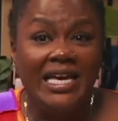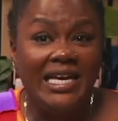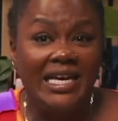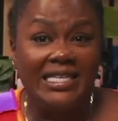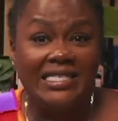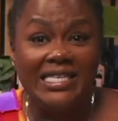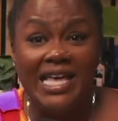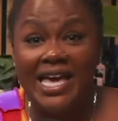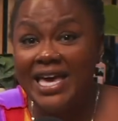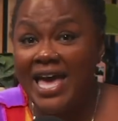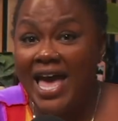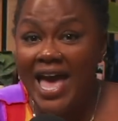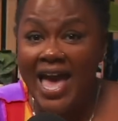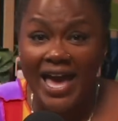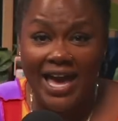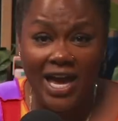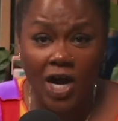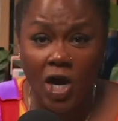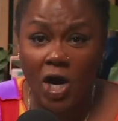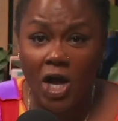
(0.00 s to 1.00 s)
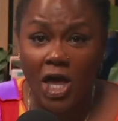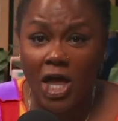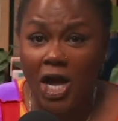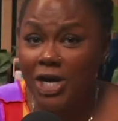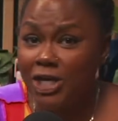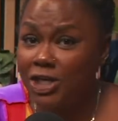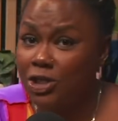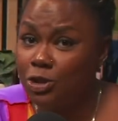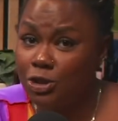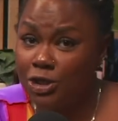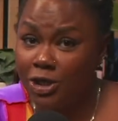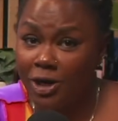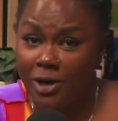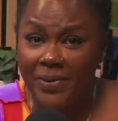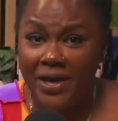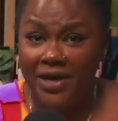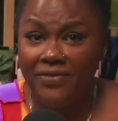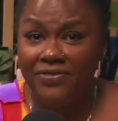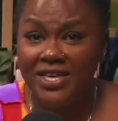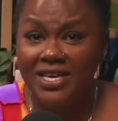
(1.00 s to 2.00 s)
It's like, hey girl, are you sure
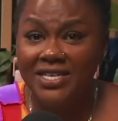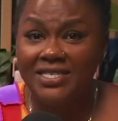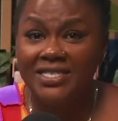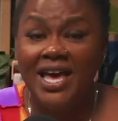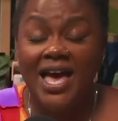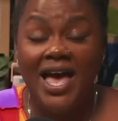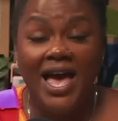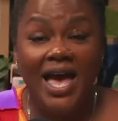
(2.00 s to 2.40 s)
about this?